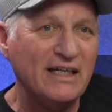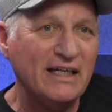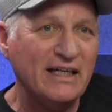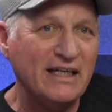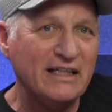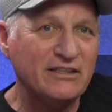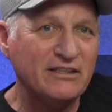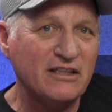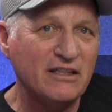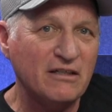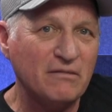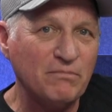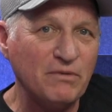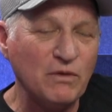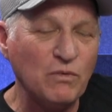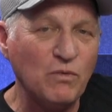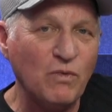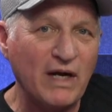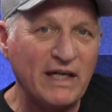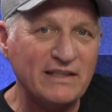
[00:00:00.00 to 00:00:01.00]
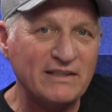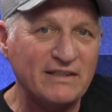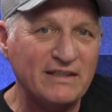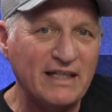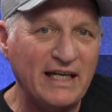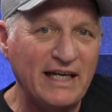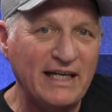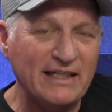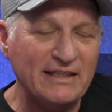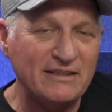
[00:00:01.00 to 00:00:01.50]
It's going to be
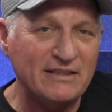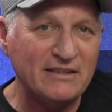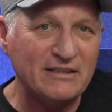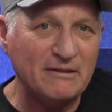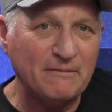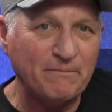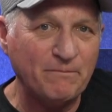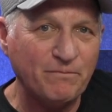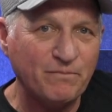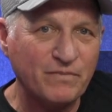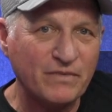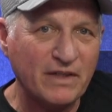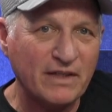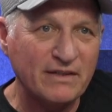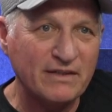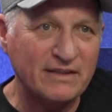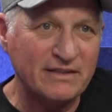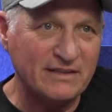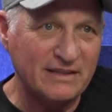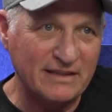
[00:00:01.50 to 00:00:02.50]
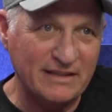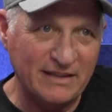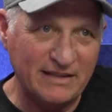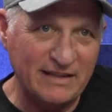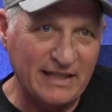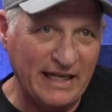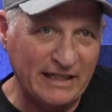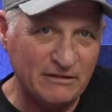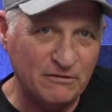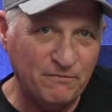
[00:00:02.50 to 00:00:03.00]
Wednesdays. This the
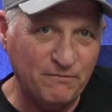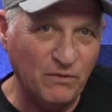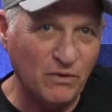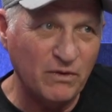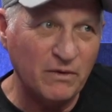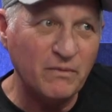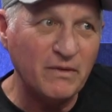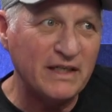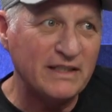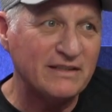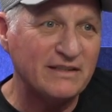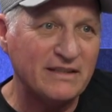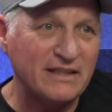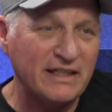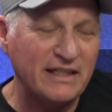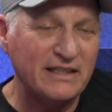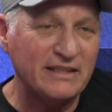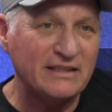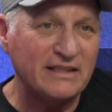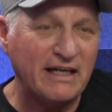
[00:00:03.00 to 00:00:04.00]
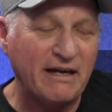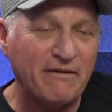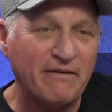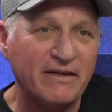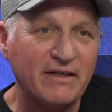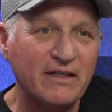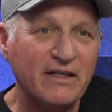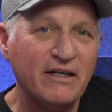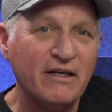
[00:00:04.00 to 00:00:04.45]
next four Wednesdays at